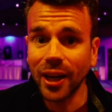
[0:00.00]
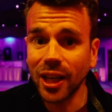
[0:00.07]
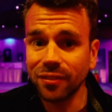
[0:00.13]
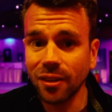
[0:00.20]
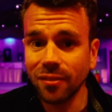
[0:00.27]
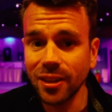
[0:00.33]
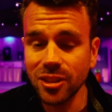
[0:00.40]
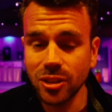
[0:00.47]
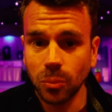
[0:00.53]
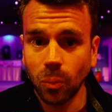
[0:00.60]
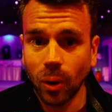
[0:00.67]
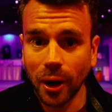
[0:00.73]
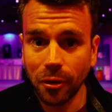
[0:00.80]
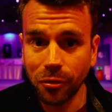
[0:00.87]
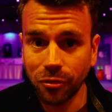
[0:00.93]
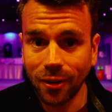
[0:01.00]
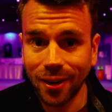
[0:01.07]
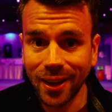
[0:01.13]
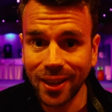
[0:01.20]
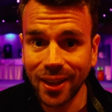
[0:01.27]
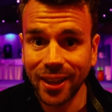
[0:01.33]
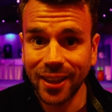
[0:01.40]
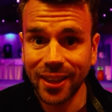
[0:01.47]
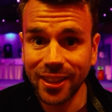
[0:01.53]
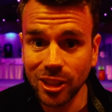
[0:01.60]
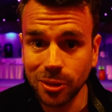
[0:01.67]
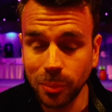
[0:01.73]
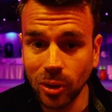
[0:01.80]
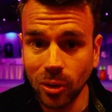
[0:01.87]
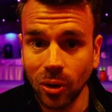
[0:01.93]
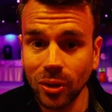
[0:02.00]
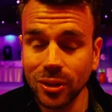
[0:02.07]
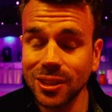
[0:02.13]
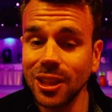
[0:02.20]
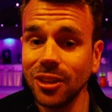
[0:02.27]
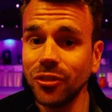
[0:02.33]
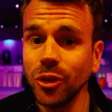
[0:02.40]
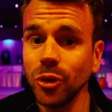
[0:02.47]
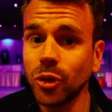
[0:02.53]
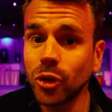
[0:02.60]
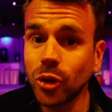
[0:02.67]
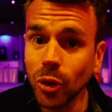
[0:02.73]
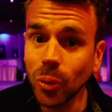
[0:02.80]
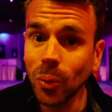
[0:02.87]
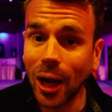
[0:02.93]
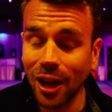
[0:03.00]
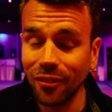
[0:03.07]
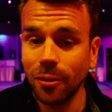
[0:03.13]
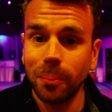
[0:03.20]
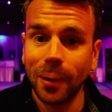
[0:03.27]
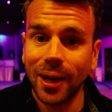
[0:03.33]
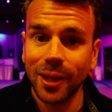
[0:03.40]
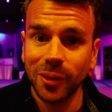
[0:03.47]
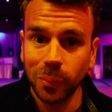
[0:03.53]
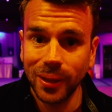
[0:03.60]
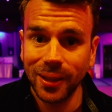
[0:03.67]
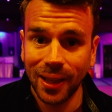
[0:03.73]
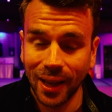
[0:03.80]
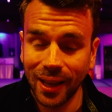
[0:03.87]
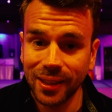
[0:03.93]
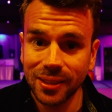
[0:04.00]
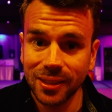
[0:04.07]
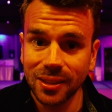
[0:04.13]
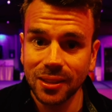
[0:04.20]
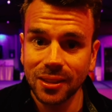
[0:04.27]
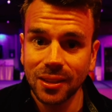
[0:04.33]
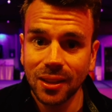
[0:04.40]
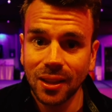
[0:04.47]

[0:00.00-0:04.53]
Another reason why a Friday is because if you do have a bad weekend